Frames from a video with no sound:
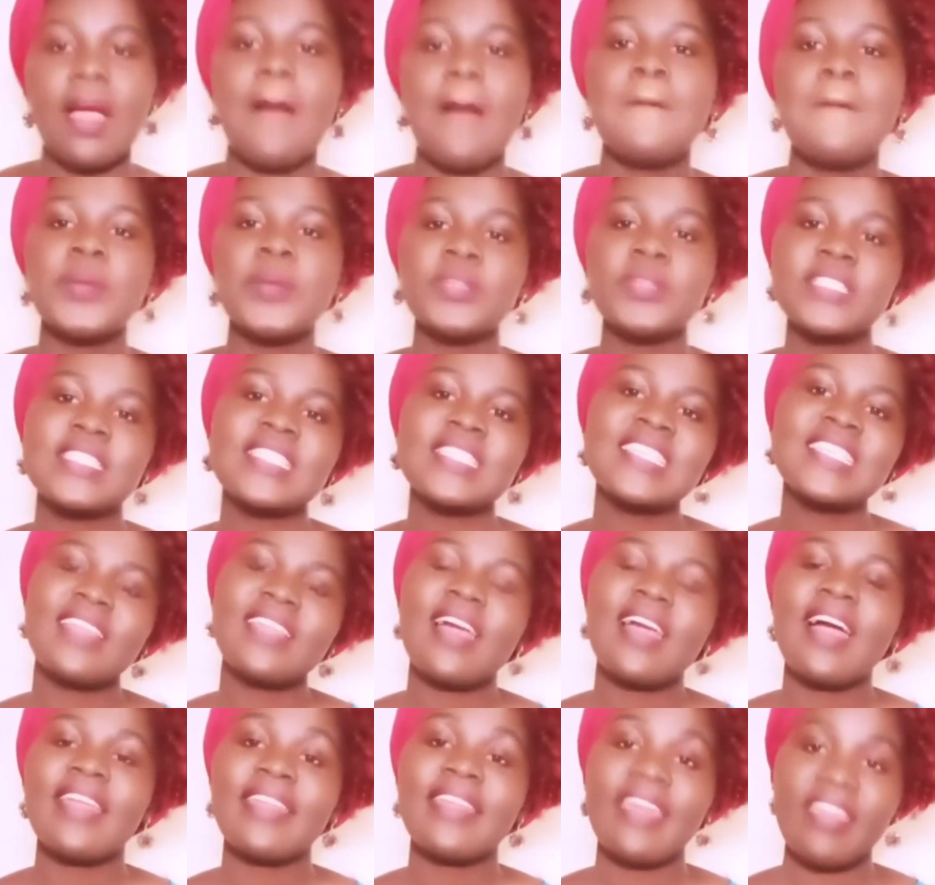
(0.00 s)
put in
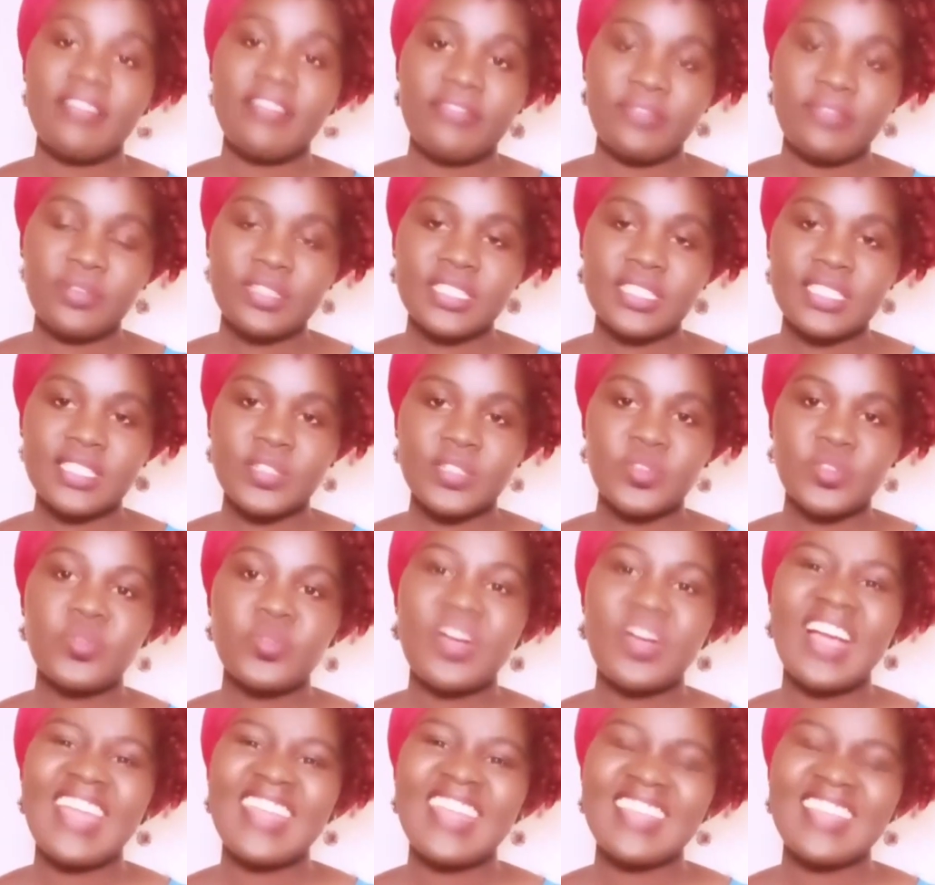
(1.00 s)
an effort to
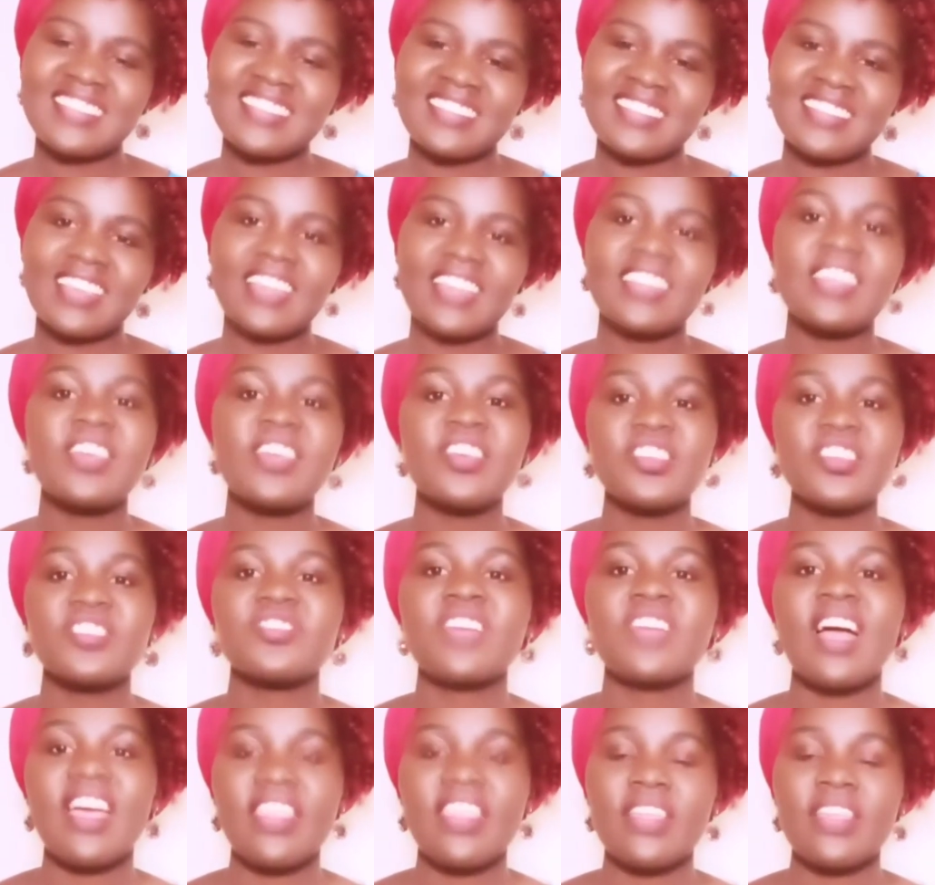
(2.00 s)
understand each
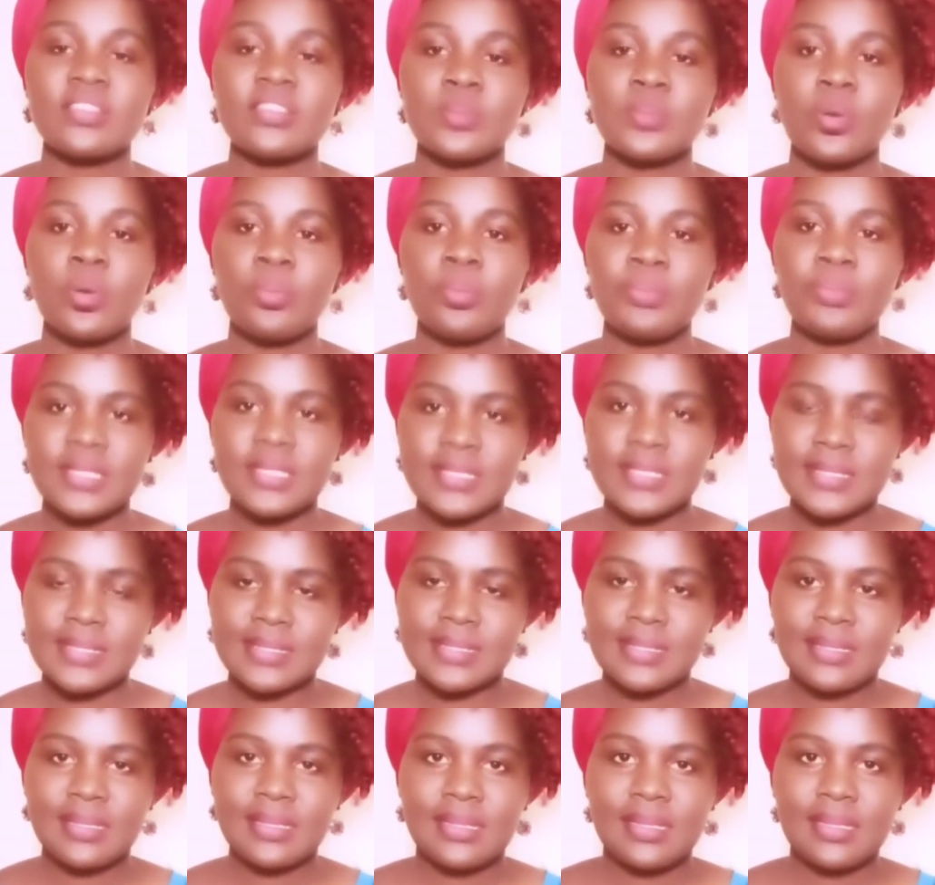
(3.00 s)
other's hobbies.
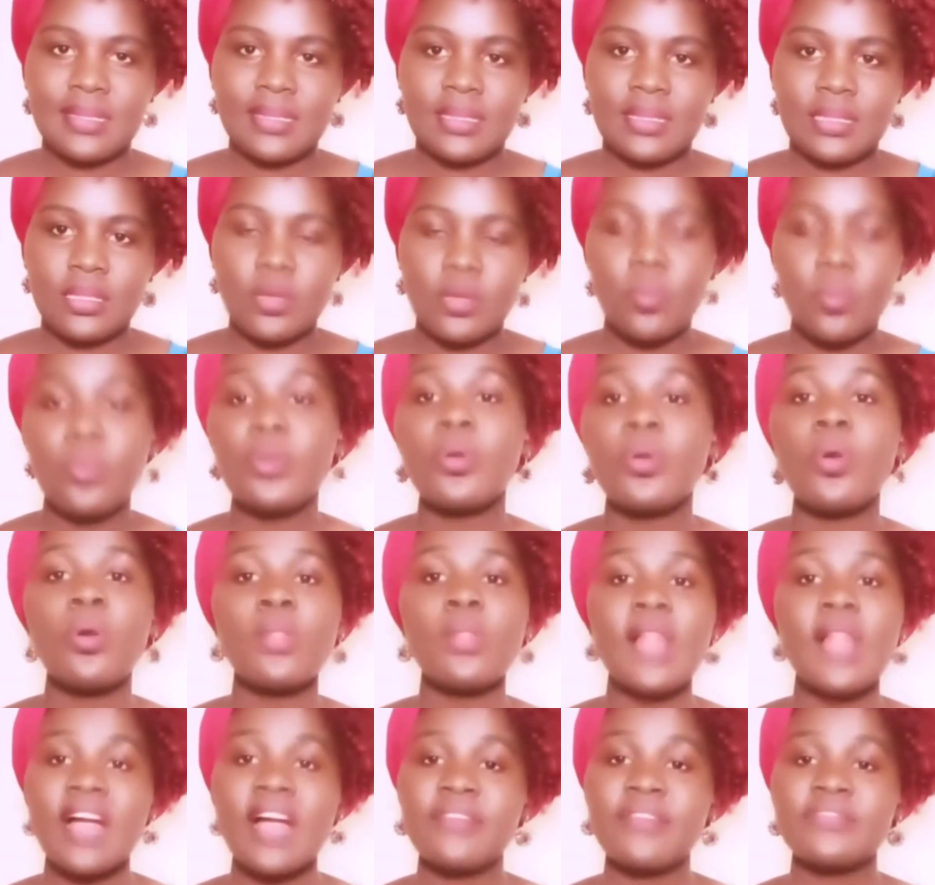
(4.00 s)
We all
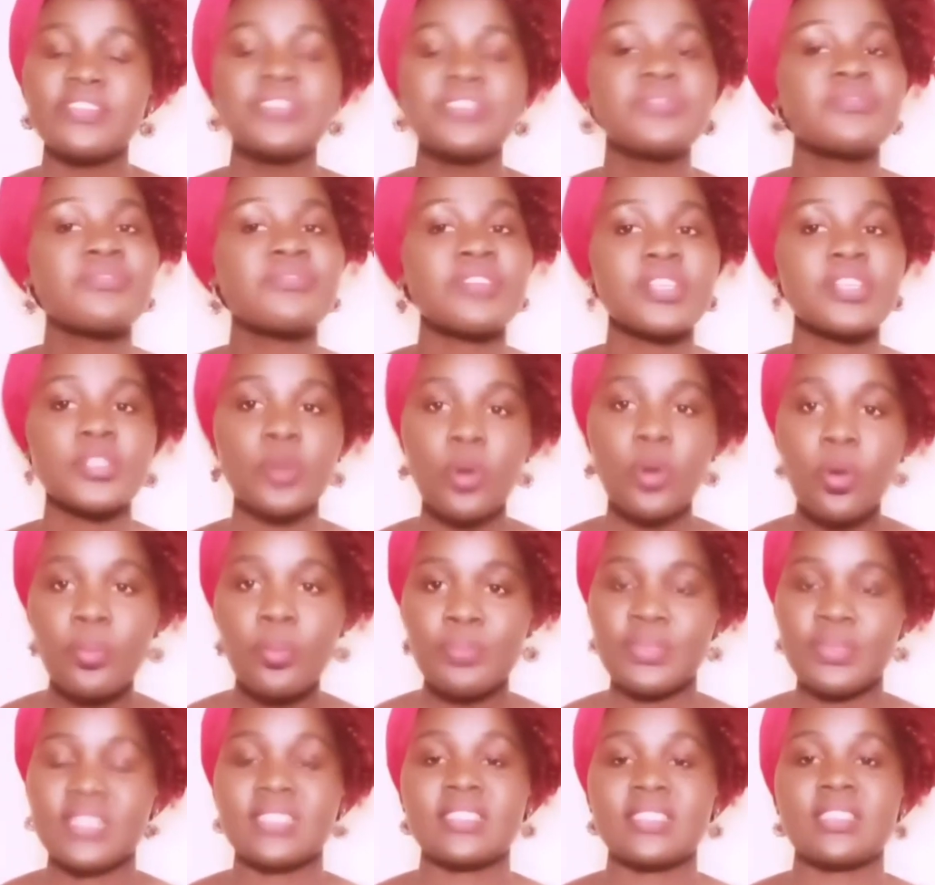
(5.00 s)
have different
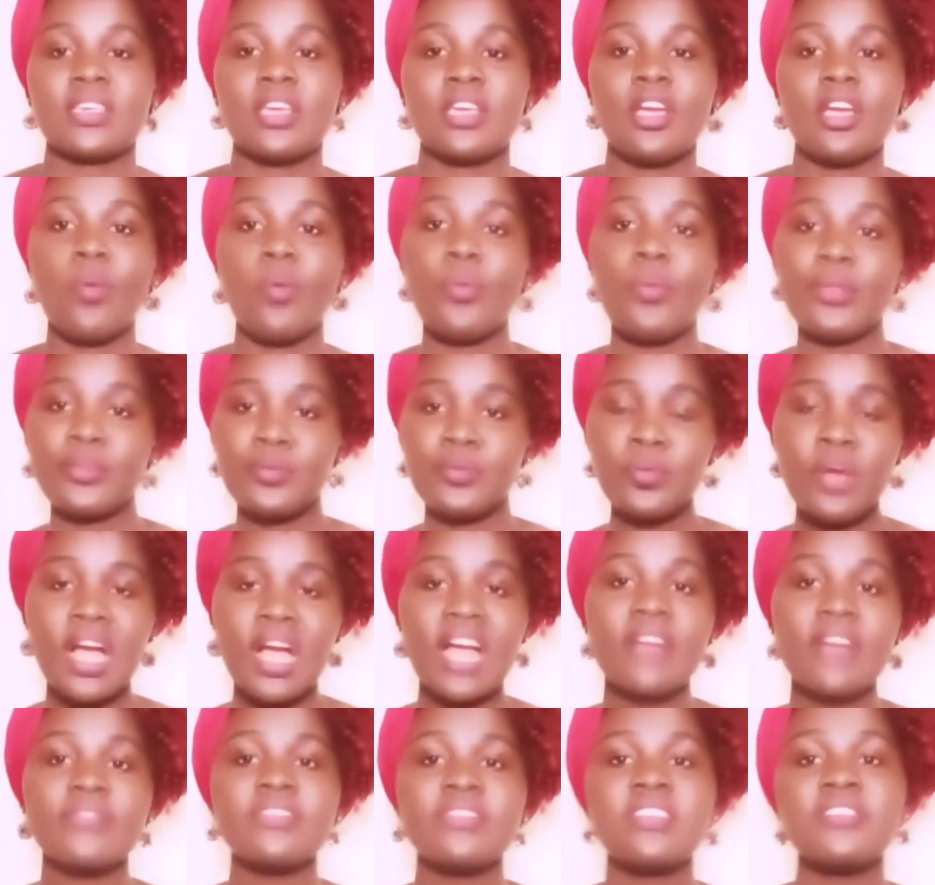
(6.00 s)
hobbies. We do
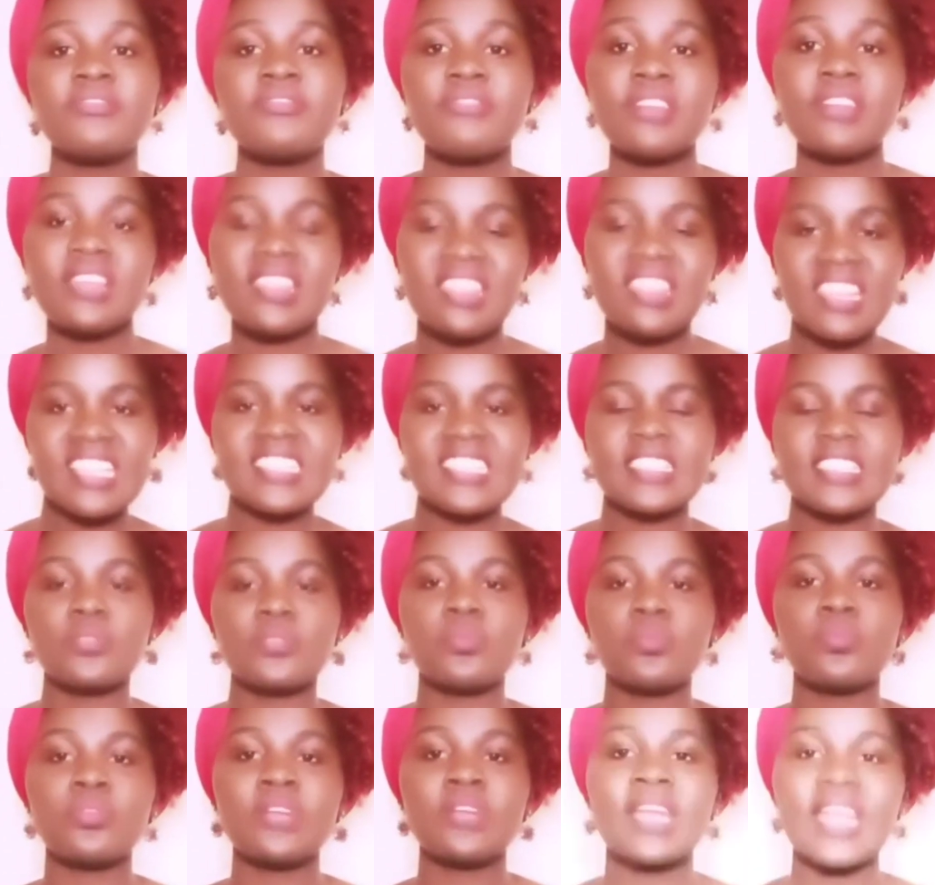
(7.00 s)
have different things that
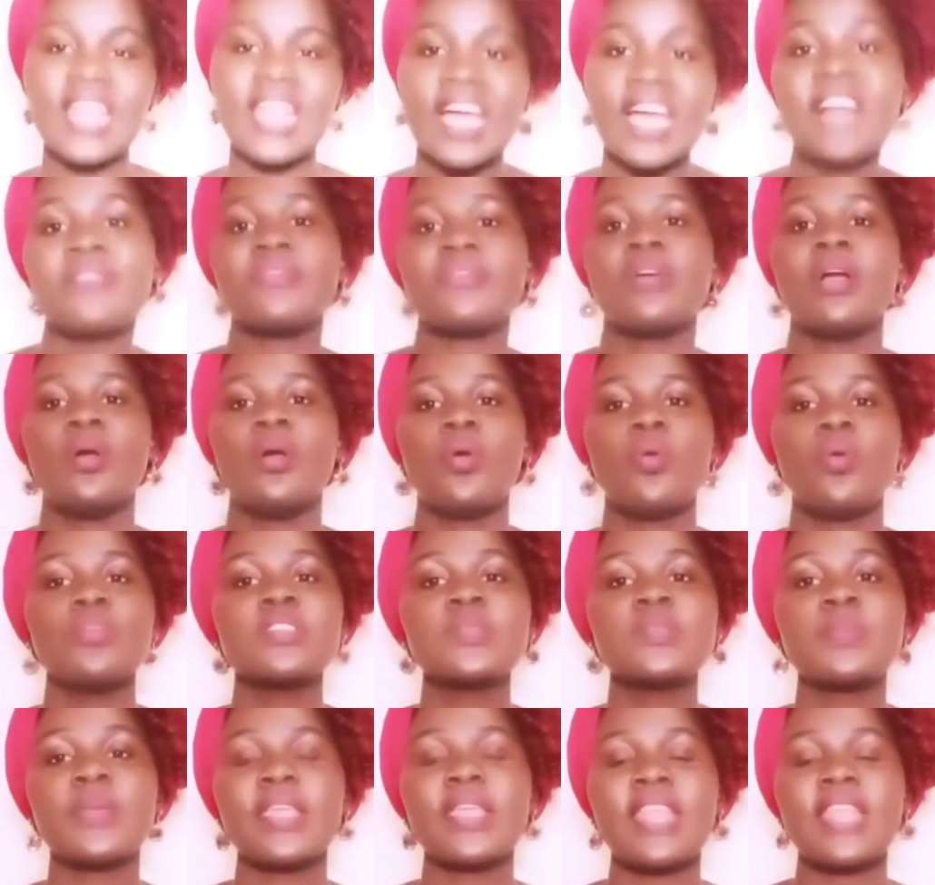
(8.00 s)
we would love or
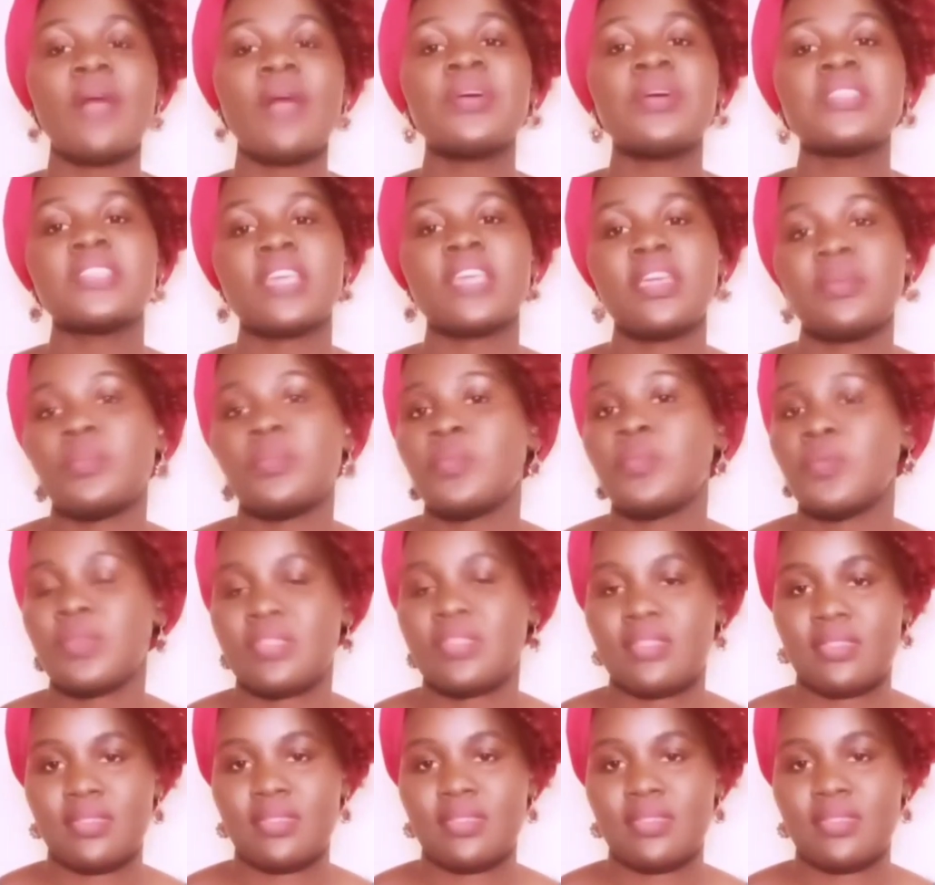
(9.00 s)
spend our time with.